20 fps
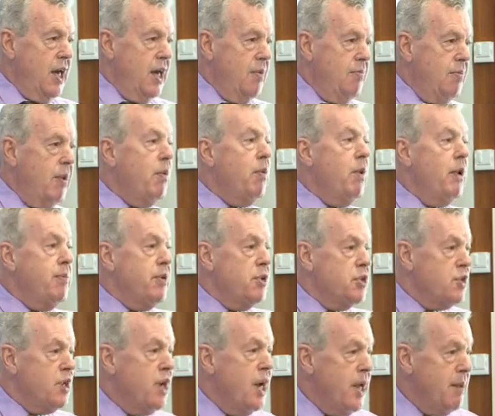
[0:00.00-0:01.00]
But we
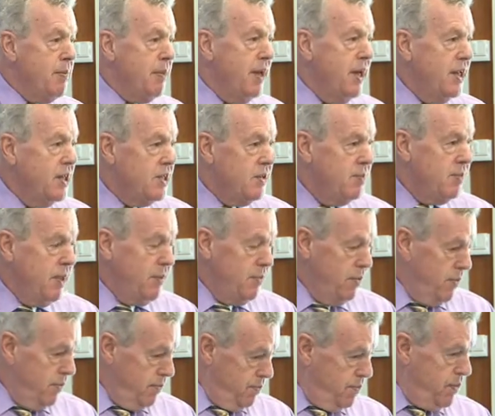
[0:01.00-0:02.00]
prescribe it to
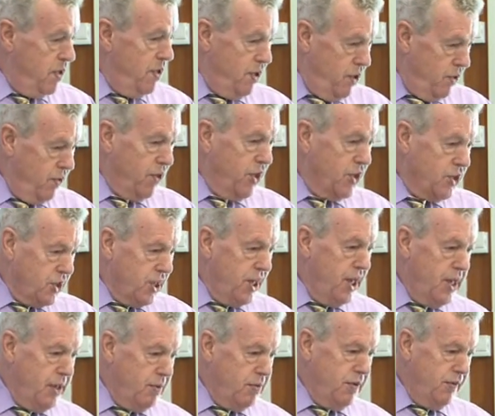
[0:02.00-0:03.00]
people who've got
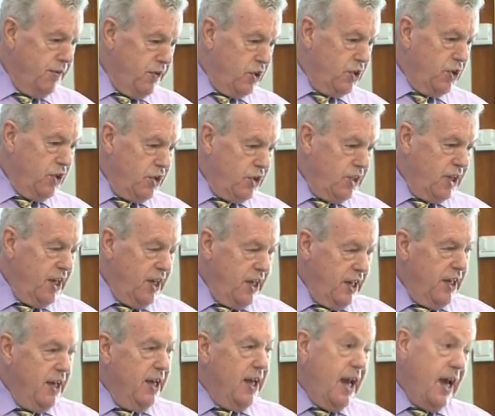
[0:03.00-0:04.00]
selenium deficiency
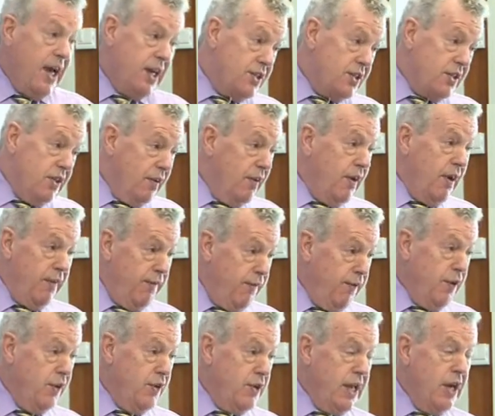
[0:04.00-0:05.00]
as a
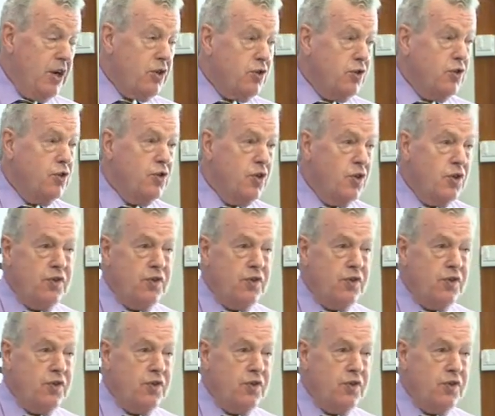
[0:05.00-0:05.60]
food, natural source